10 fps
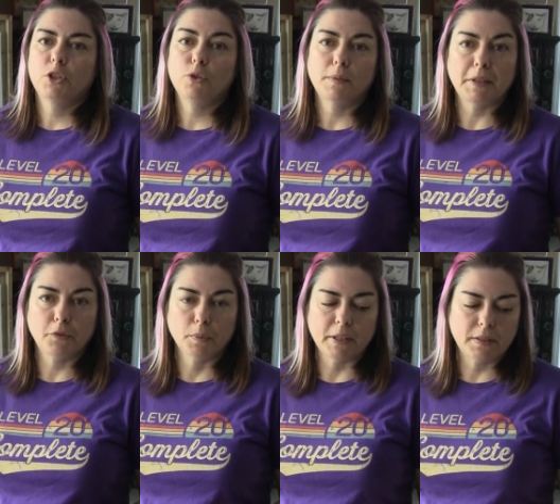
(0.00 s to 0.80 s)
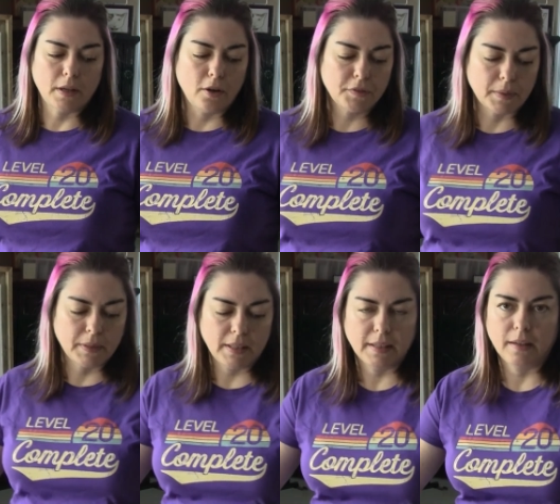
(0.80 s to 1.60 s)
do something for myself,
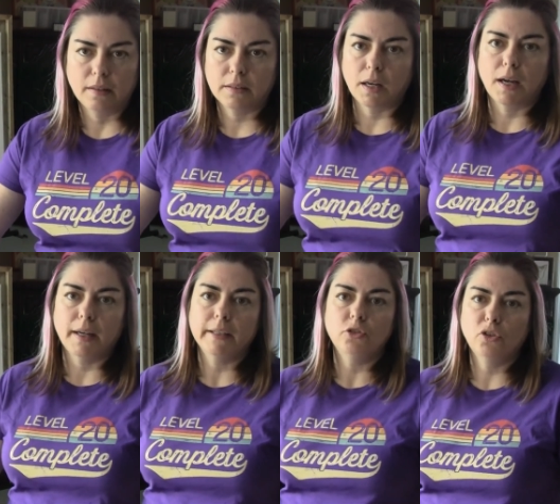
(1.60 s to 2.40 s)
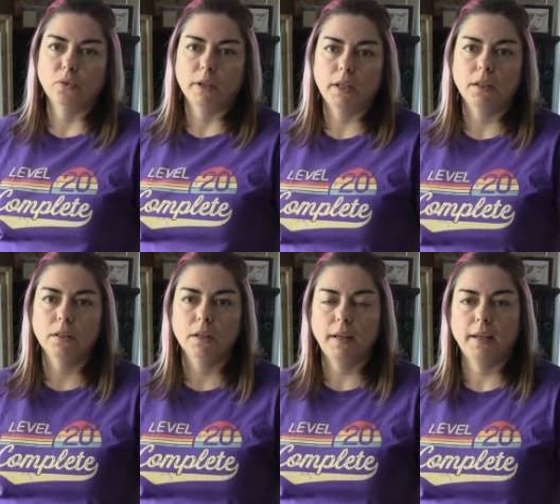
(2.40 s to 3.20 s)
something that I enjoy,
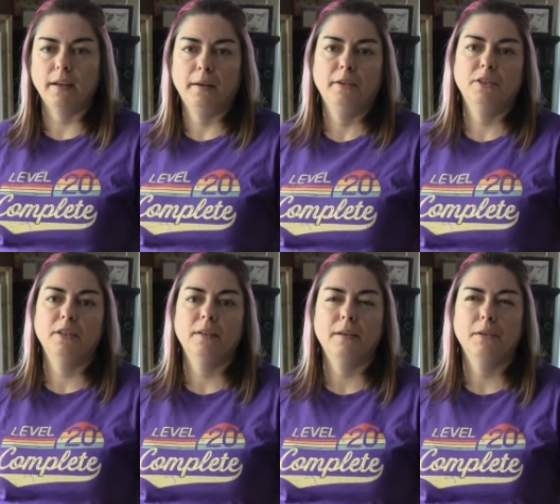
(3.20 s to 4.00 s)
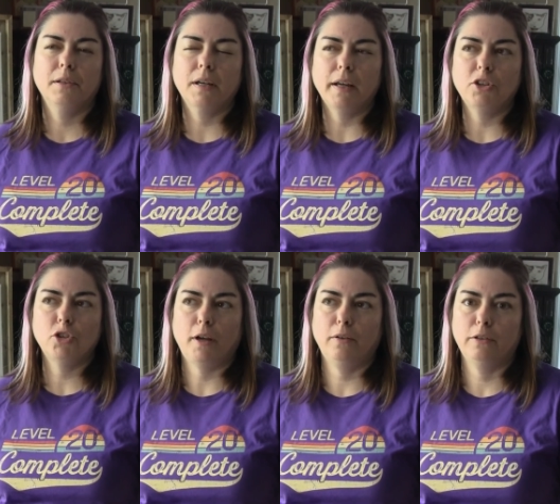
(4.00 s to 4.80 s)
and kind of
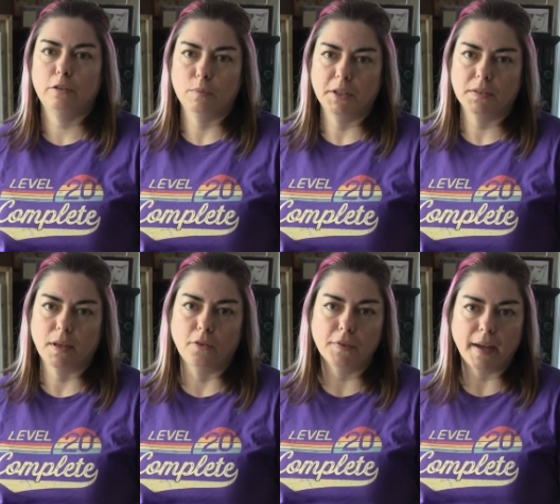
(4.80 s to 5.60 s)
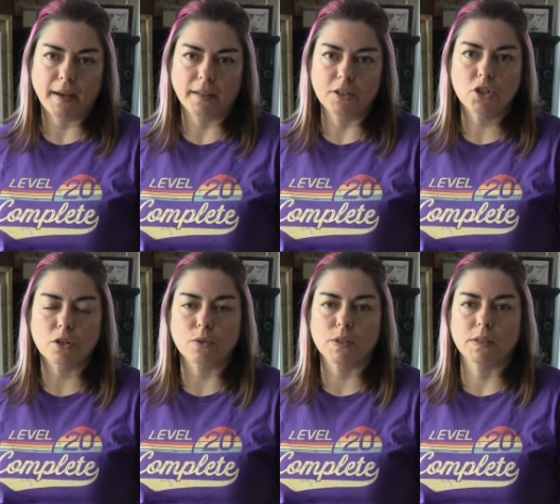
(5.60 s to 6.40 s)
challenge myself at it
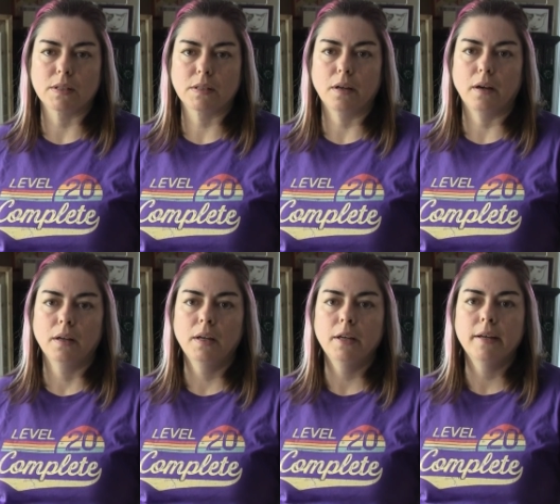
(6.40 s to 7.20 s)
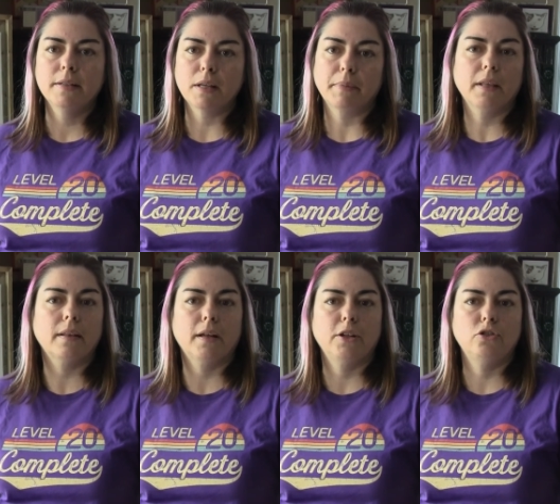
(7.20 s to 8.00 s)
too, since it's not something
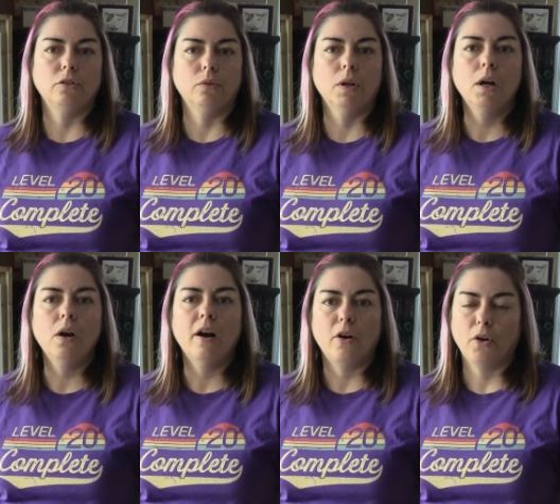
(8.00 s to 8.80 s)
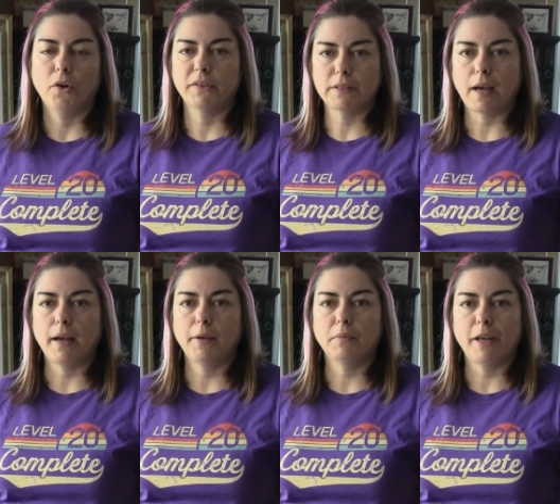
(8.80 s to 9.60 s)
that I do all the
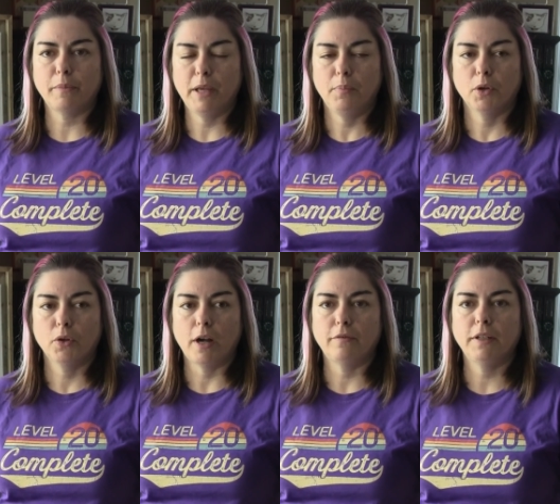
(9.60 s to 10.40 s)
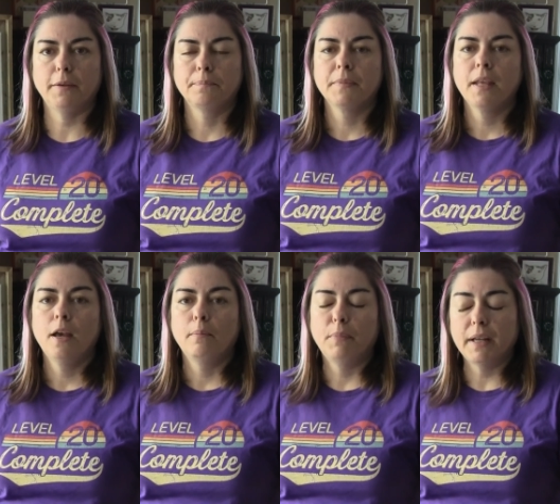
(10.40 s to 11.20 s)
time like paper crafting.
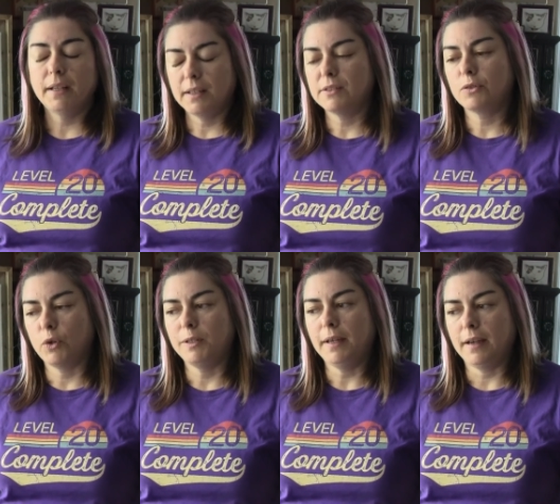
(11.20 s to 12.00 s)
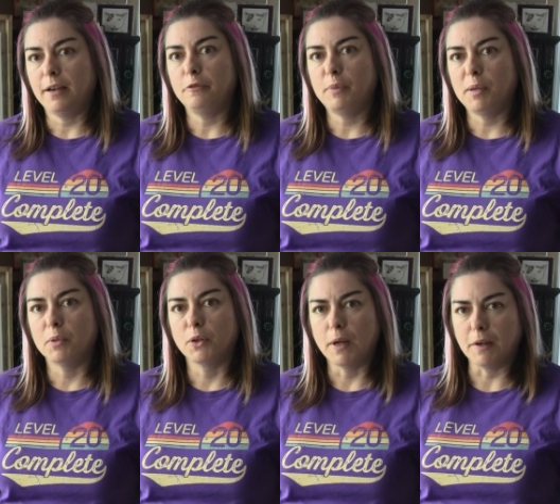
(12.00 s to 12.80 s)
But it is going to have
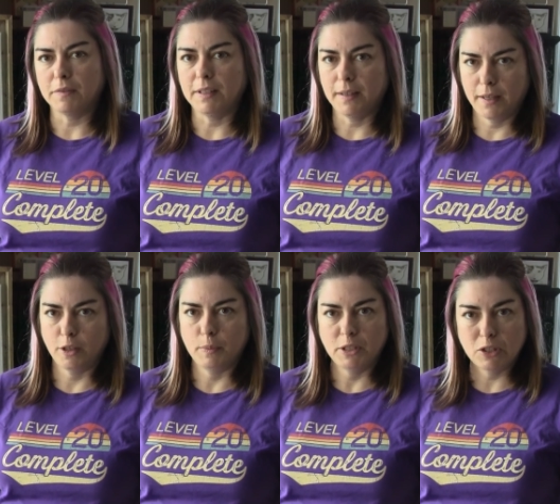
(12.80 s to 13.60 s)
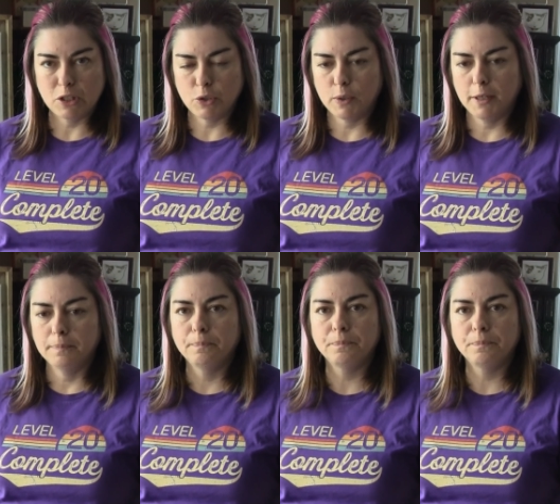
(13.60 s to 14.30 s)
paper crafting elements to it.